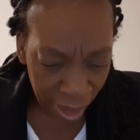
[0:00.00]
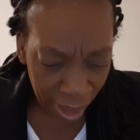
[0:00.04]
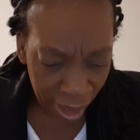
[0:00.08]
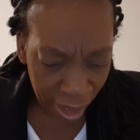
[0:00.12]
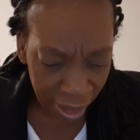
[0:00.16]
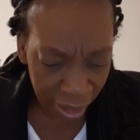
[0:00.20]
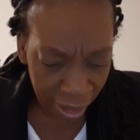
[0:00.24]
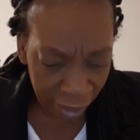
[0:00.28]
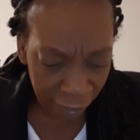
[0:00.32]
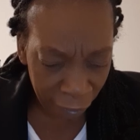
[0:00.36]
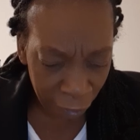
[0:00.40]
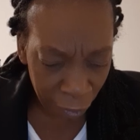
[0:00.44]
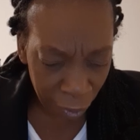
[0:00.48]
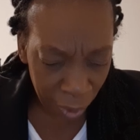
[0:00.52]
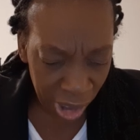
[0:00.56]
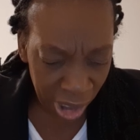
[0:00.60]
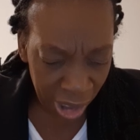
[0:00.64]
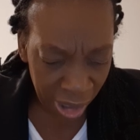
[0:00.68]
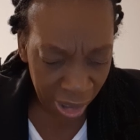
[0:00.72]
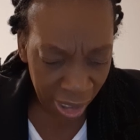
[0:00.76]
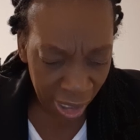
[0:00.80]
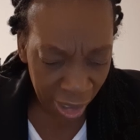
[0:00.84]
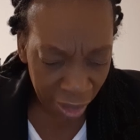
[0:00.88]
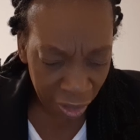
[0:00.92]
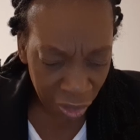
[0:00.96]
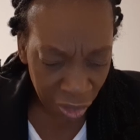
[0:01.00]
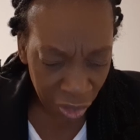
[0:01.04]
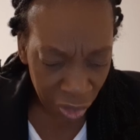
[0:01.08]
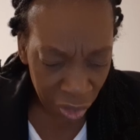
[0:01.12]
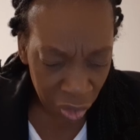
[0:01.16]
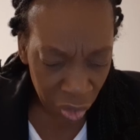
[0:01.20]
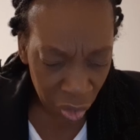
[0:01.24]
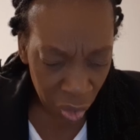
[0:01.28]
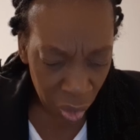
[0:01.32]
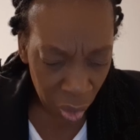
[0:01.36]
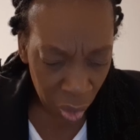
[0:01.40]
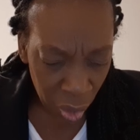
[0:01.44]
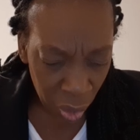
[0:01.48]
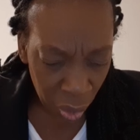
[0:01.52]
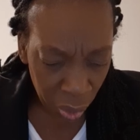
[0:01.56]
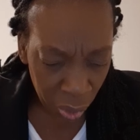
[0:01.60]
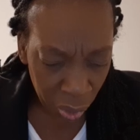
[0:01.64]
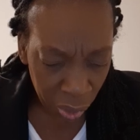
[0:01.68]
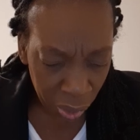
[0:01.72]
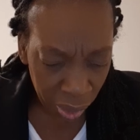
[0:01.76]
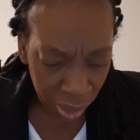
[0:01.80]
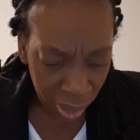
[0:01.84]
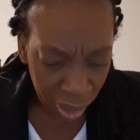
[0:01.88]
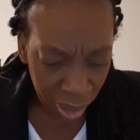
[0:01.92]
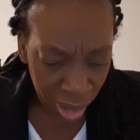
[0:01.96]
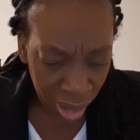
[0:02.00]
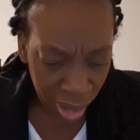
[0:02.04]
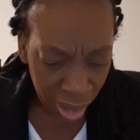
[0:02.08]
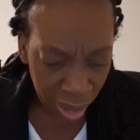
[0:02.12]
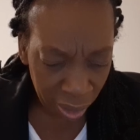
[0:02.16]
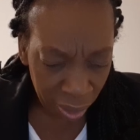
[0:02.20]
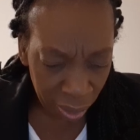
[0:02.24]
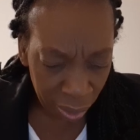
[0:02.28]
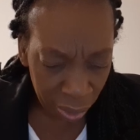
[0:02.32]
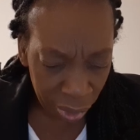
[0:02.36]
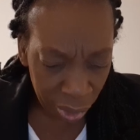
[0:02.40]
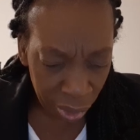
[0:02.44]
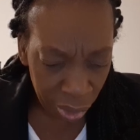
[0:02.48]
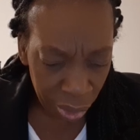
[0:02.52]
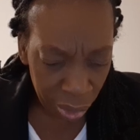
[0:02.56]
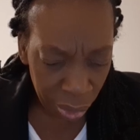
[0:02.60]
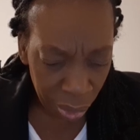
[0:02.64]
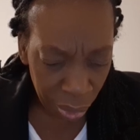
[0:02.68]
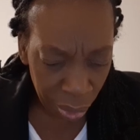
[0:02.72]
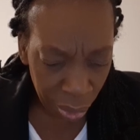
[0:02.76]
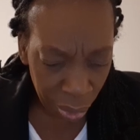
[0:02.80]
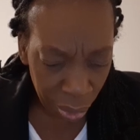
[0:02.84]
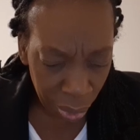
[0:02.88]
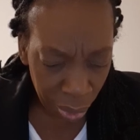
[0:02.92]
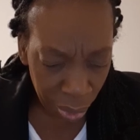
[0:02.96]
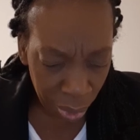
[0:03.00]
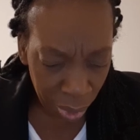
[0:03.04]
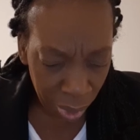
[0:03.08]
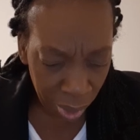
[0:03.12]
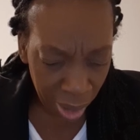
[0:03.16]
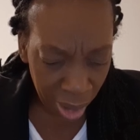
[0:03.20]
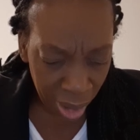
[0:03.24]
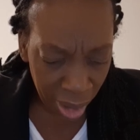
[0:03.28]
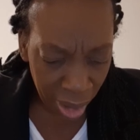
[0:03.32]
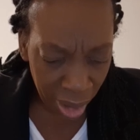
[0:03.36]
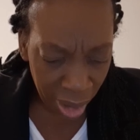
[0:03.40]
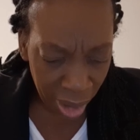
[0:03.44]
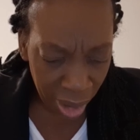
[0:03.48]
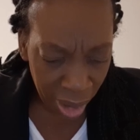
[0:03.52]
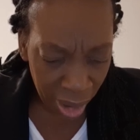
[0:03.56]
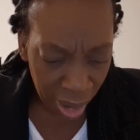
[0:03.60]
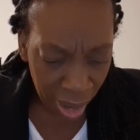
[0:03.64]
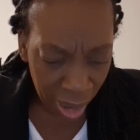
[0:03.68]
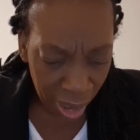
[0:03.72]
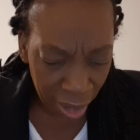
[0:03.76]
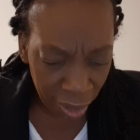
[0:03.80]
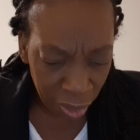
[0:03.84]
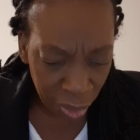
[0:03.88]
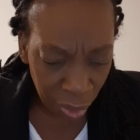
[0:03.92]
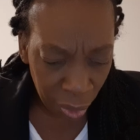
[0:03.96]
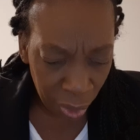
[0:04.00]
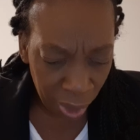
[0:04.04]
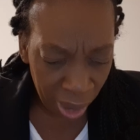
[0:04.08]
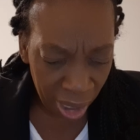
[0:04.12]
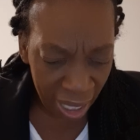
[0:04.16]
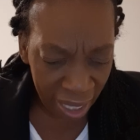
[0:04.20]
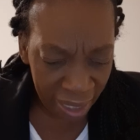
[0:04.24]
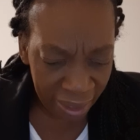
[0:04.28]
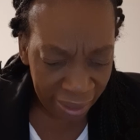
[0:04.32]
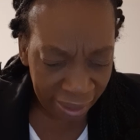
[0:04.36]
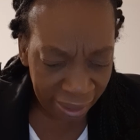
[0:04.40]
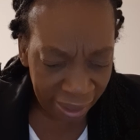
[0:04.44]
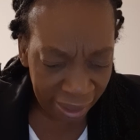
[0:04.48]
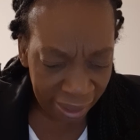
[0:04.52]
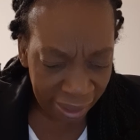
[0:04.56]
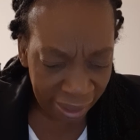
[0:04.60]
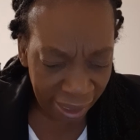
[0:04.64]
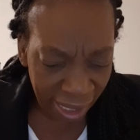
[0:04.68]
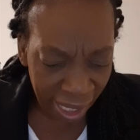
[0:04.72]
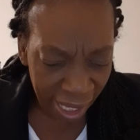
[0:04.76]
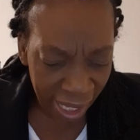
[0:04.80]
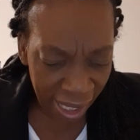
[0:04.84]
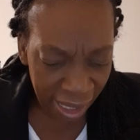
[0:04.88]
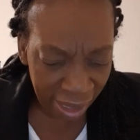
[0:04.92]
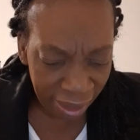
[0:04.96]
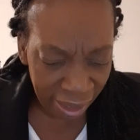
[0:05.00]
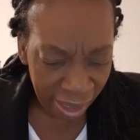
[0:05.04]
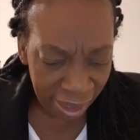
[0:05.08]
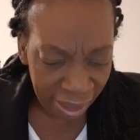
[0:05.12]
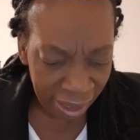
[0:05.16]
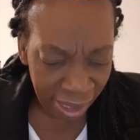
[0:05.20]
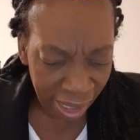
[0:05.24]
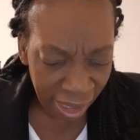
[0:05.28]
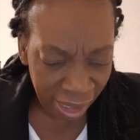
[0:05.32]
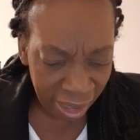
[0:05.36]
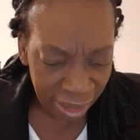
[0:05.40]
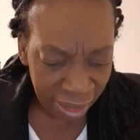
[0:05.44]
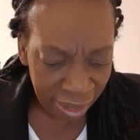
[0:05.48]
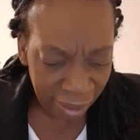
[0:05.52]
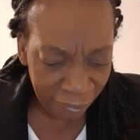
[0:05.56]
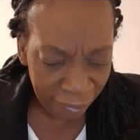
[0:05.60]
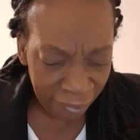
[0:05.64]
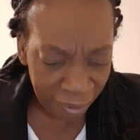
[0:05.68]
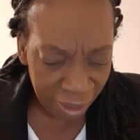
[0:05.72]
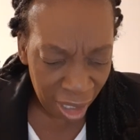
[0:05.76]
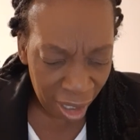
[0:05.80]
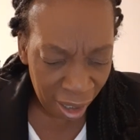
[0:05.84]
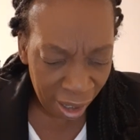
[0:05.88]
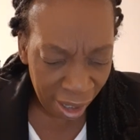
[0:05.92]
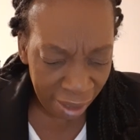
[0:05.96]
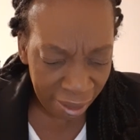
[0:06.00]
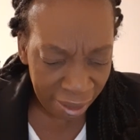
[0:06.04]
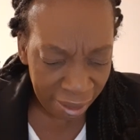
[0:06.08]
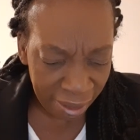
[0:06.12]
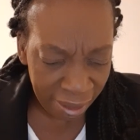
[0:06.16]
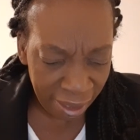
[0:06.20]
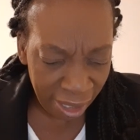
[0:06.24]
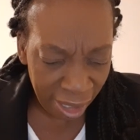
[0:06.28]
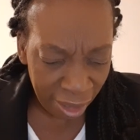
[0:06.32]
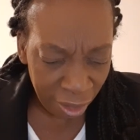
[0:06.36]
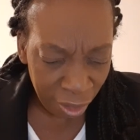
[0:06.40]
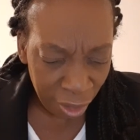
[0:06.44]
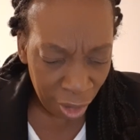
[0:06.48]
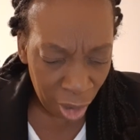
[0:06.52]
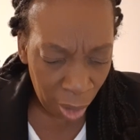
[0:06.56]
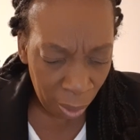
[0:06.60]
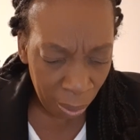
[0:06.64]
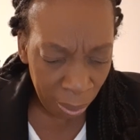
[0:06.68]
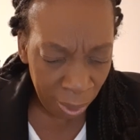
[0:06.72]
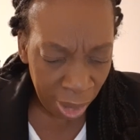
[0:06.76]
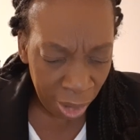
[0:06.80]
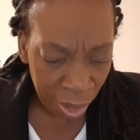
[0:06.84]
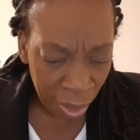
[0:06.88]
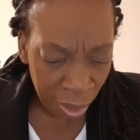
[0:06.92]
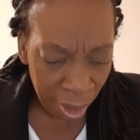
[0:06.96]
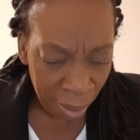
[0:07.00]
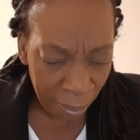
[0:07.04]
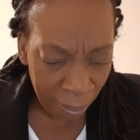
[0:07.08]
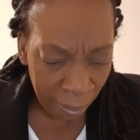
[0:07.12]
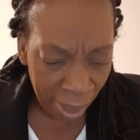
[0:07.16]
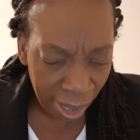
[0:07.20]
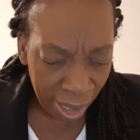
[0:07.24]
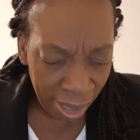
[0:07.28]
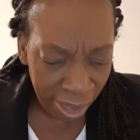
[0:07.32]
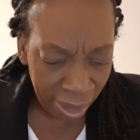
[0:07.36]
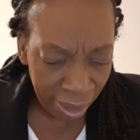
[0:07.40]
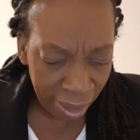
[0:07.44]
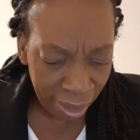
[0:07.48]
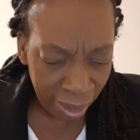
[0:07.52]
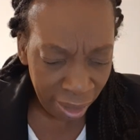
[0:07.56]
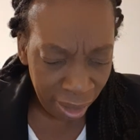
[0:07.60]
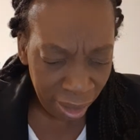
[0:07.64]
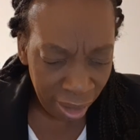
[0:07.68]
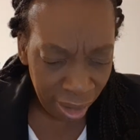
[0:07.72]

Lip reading: And if we can just look to you and don't entertain the negative thoughts that come in our mind,